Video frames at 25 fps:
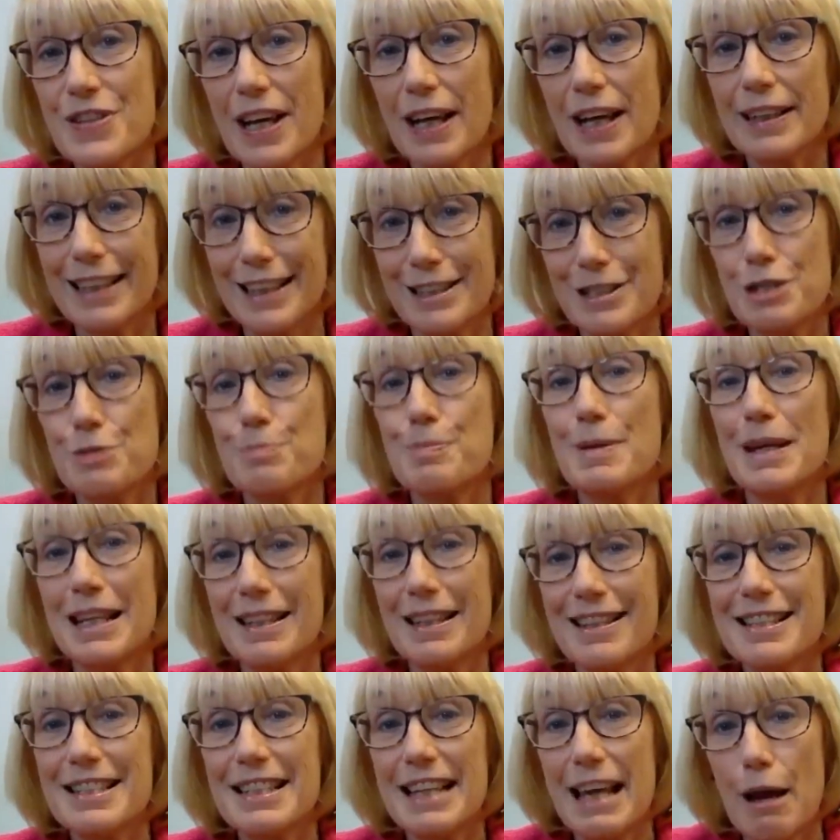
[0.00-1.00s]
against me
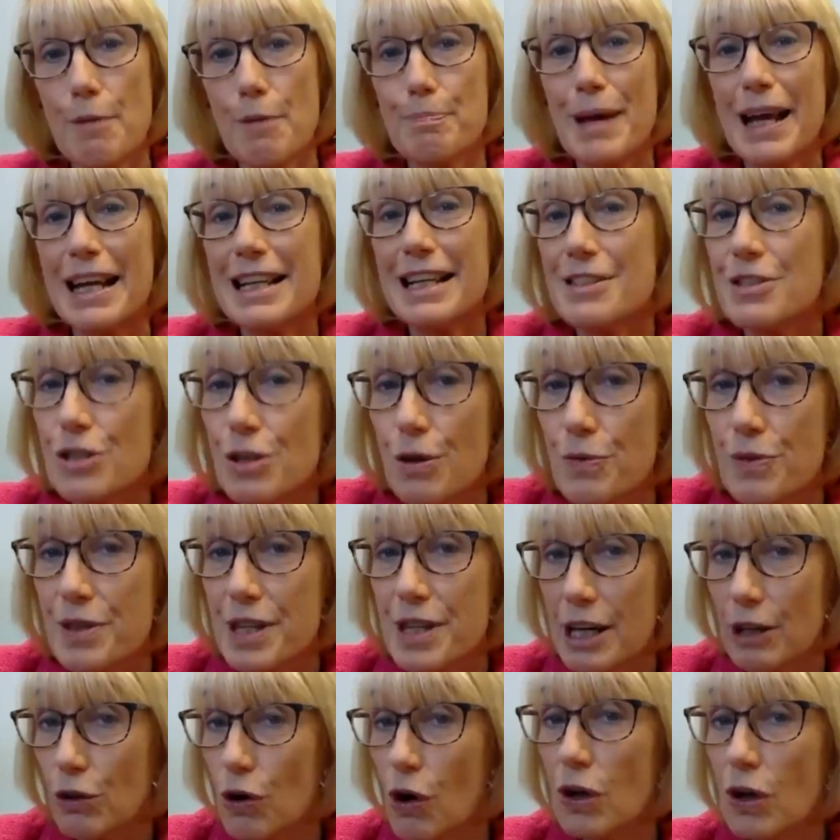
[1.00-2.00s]
in this campaign. So
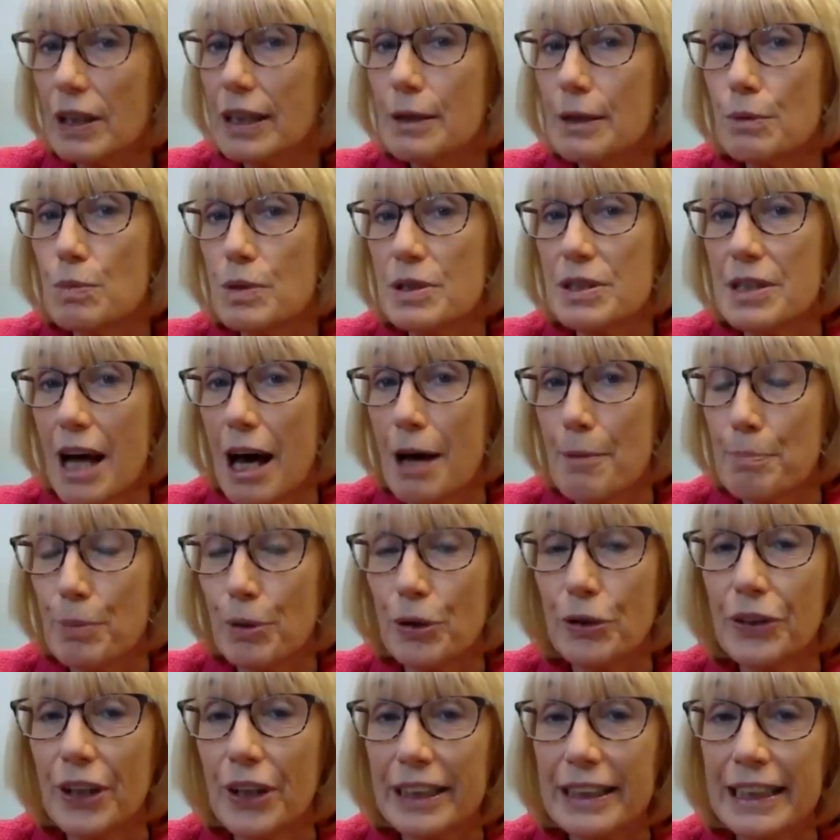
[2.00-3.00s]
they're all in with Don
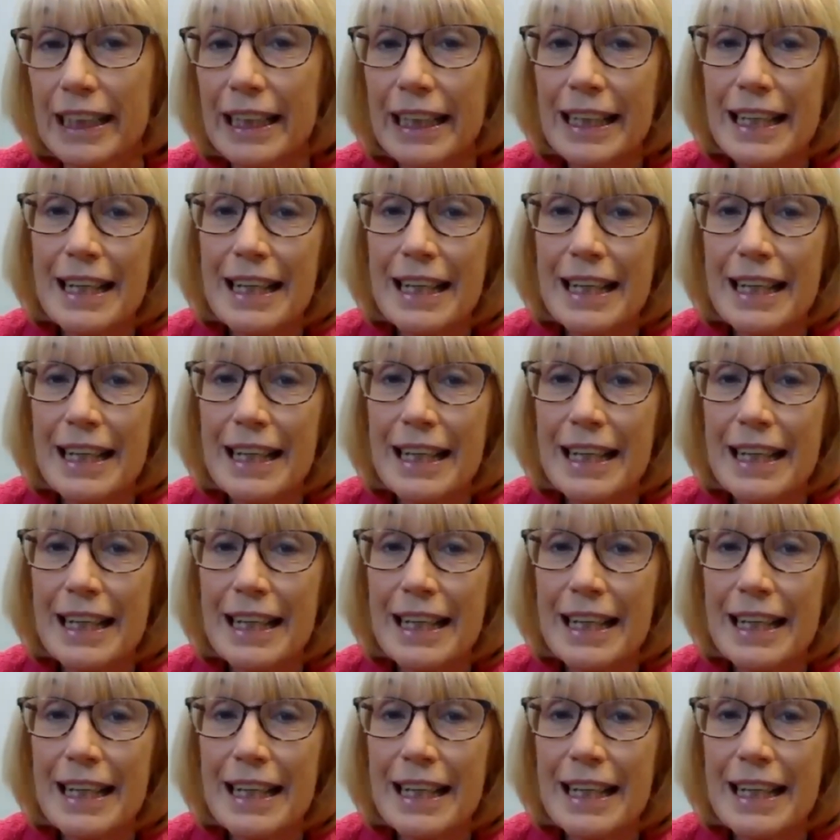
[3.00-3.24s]
Bolduc.